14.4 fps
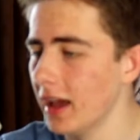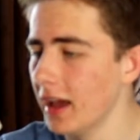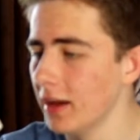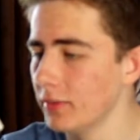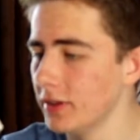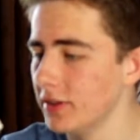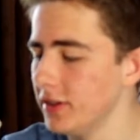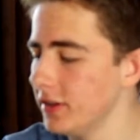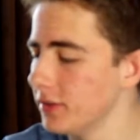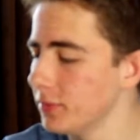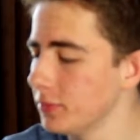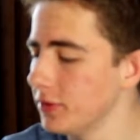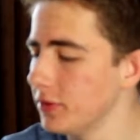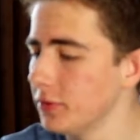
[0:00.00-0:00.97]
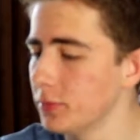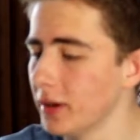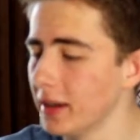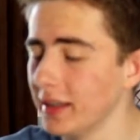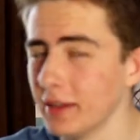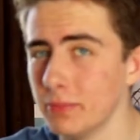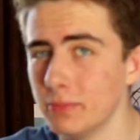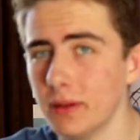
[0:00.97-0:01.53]
which is why
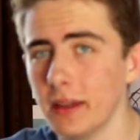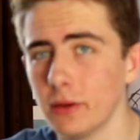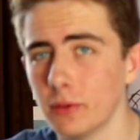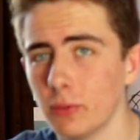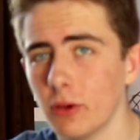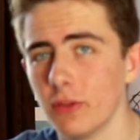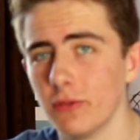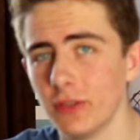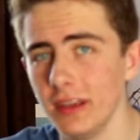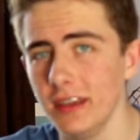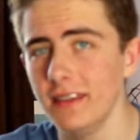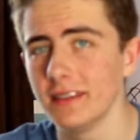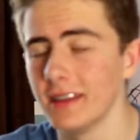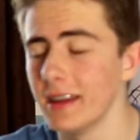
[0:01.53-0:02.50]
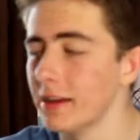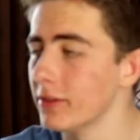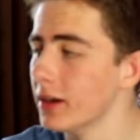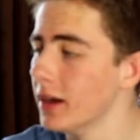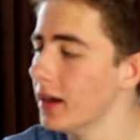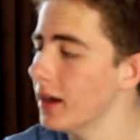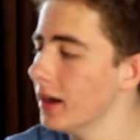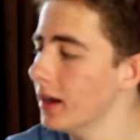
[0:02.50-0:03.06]
you can pick up one of these now.
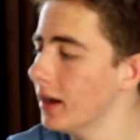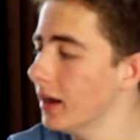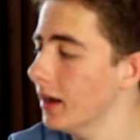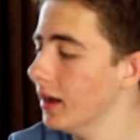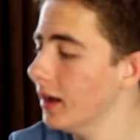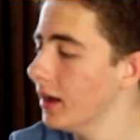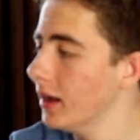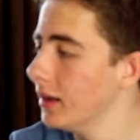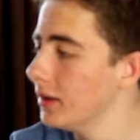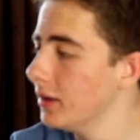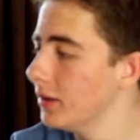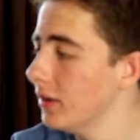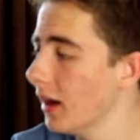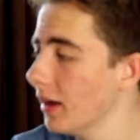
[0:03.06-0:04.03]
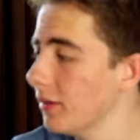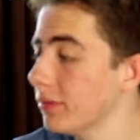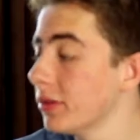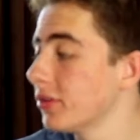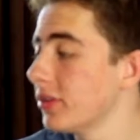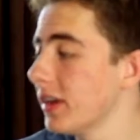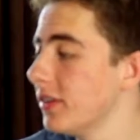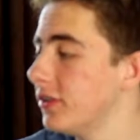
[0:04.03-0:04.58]
No, I'm
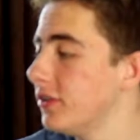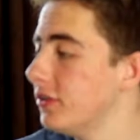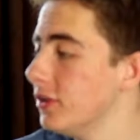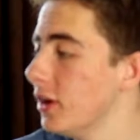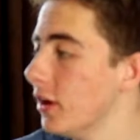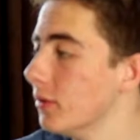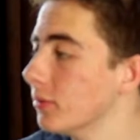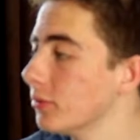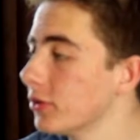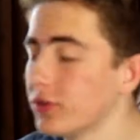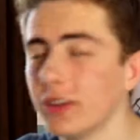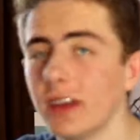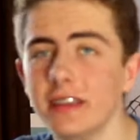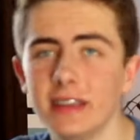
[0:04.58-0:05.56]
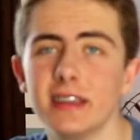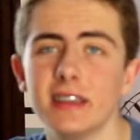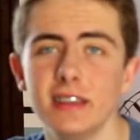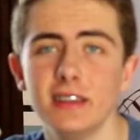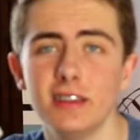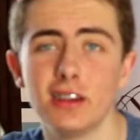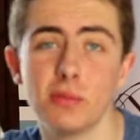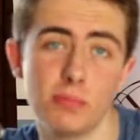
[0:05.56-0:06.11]
not saying this is new, I'm just saying
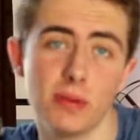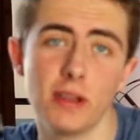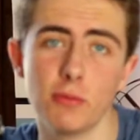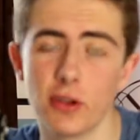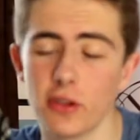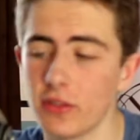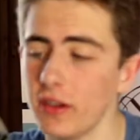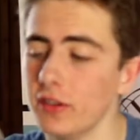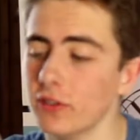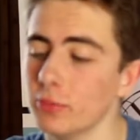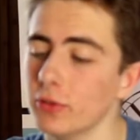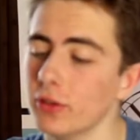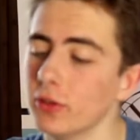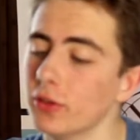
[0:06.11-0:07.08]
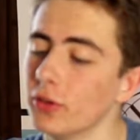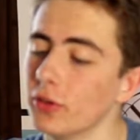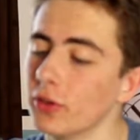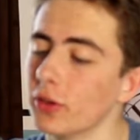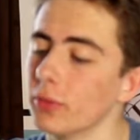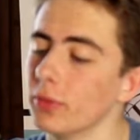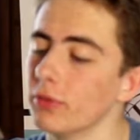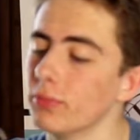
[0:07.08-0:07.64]
you can pick one of these up and look,
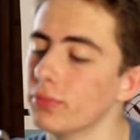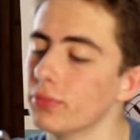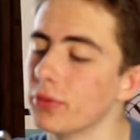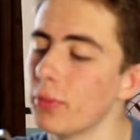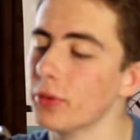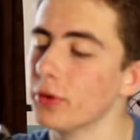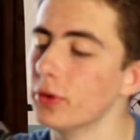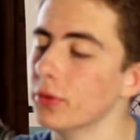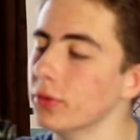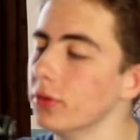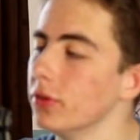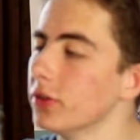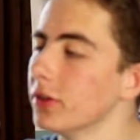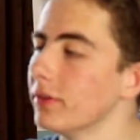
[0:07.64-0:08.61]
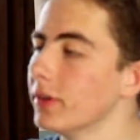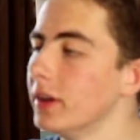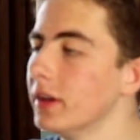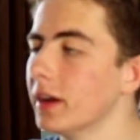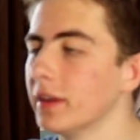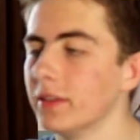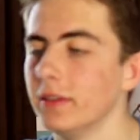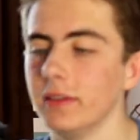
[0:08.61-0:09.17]
you'll be proper cool because you'll have a
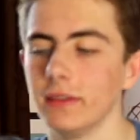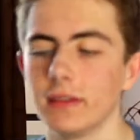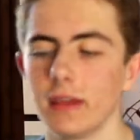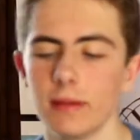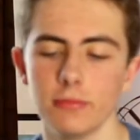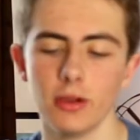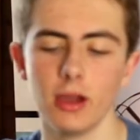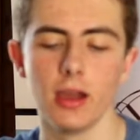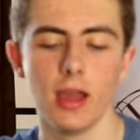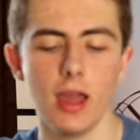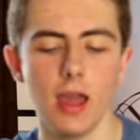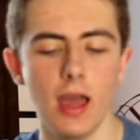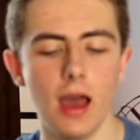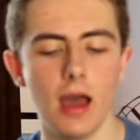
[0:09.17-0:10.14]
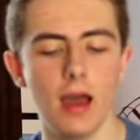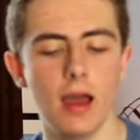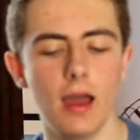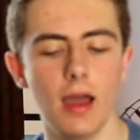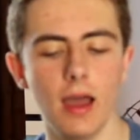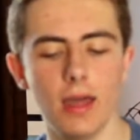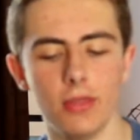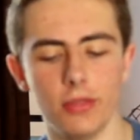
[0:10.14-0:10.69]
90s camera
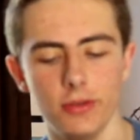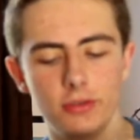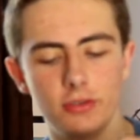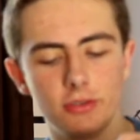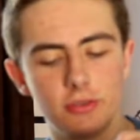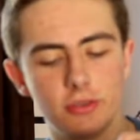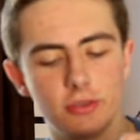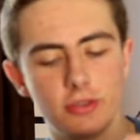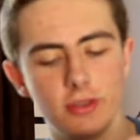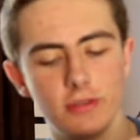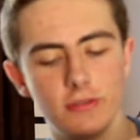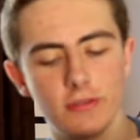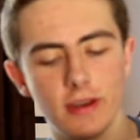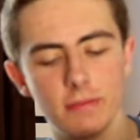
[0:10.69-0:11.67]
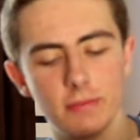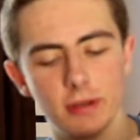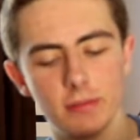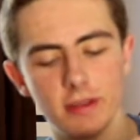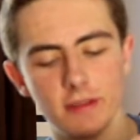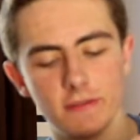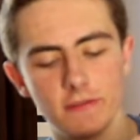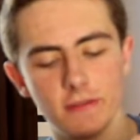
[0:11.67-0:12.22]
that does
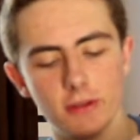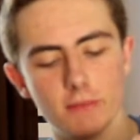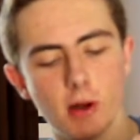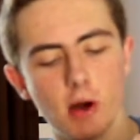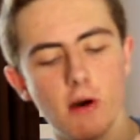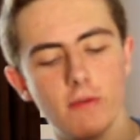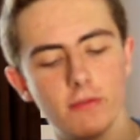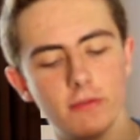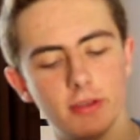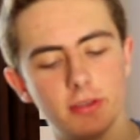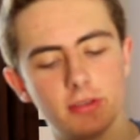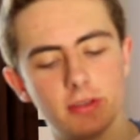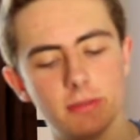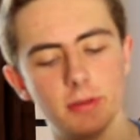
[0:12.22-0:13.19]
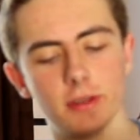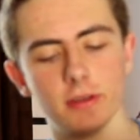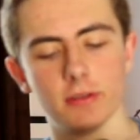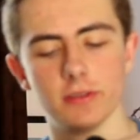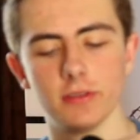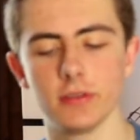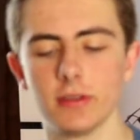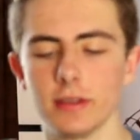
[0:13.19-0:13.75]
35mm film, obviously,
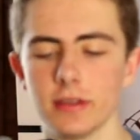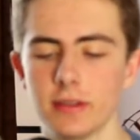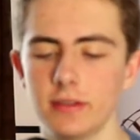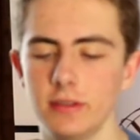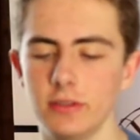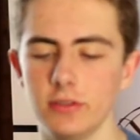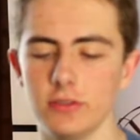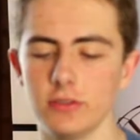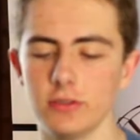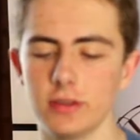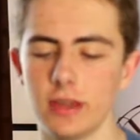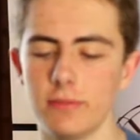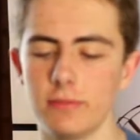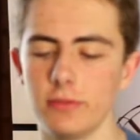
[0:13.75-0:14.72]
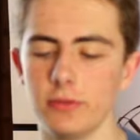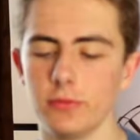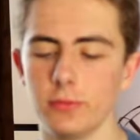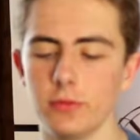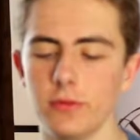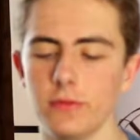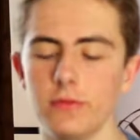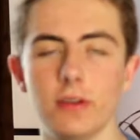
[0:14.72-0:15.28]
because digital cameras
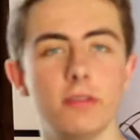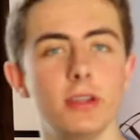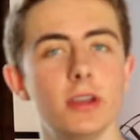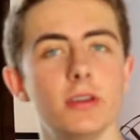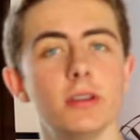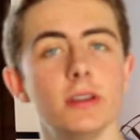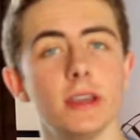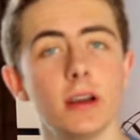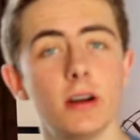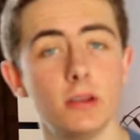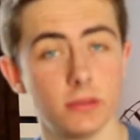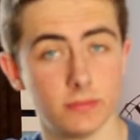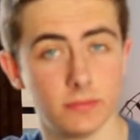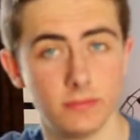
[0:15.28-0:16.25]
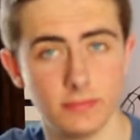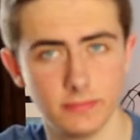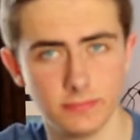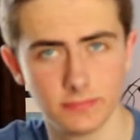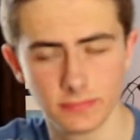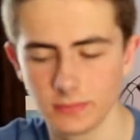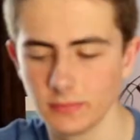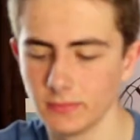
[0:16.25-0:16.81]
were very early on.
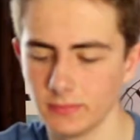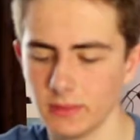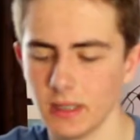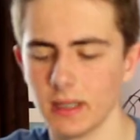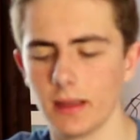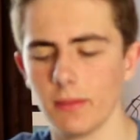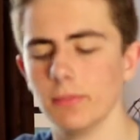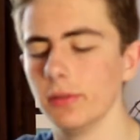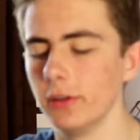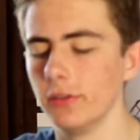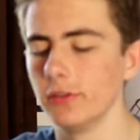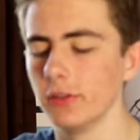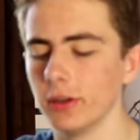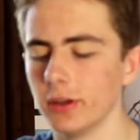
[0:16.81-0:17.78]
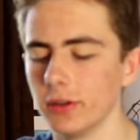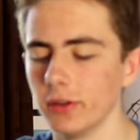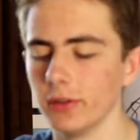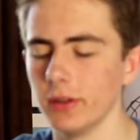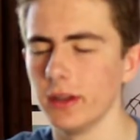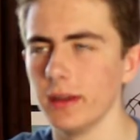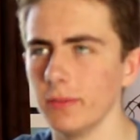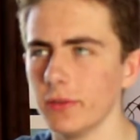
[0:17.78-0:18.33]
Like, I'm pretty sure I could
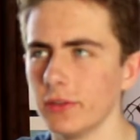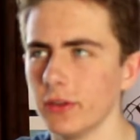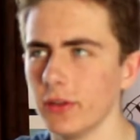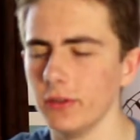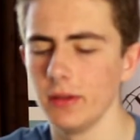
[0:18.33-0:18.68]
only name the Sony